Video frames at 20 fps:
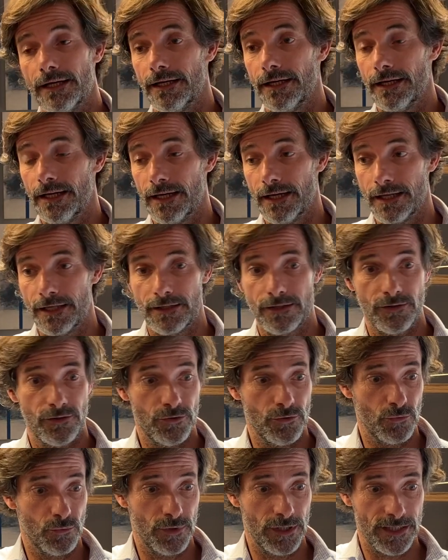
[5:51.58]
and
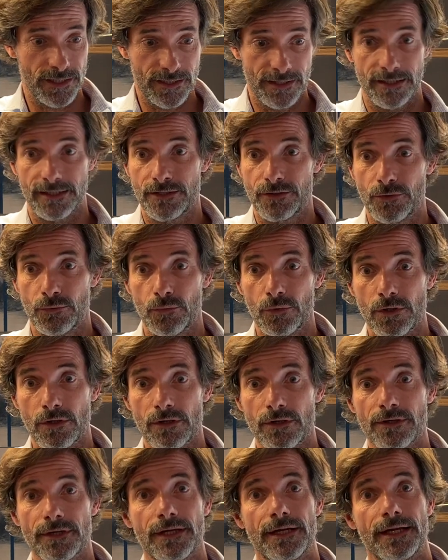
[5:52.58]
you will start to
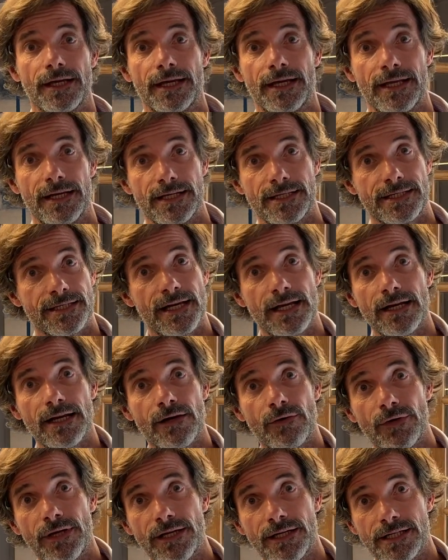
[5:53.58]
work, get a
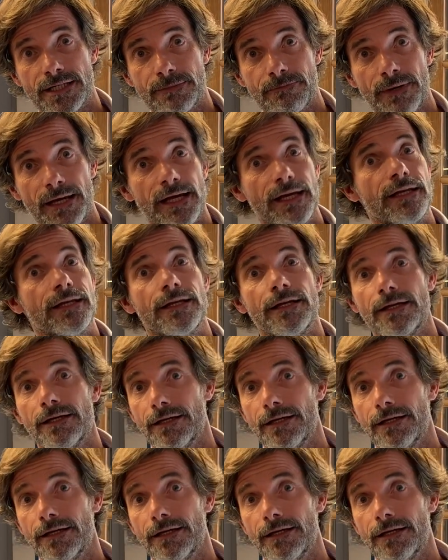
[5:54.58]
salary in Spain,